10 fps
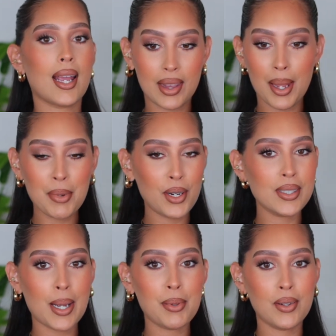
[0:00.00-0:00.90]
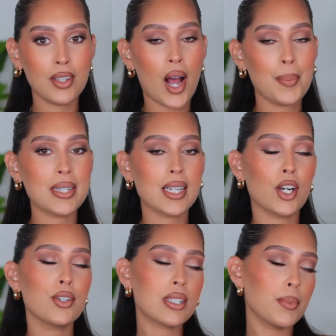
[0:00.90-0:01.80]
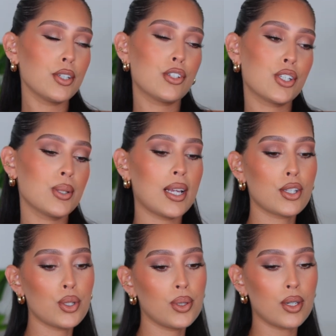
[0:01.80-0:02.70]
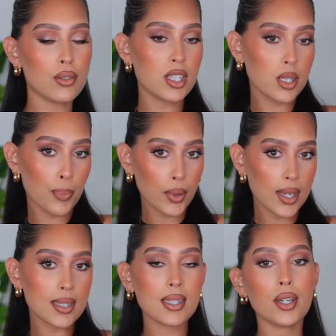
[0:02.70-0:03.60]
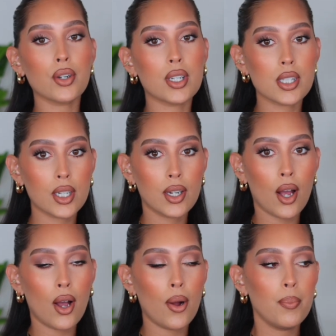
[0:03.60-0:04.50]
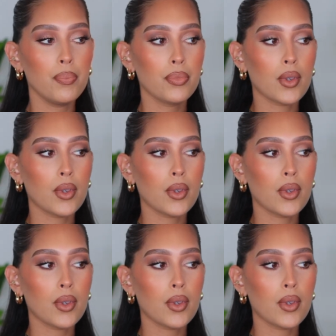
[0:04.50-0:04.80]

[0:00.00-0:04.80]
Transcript: Like, let me know down below in the comments, like, are you someone you just do like two little spritz and you're good to go?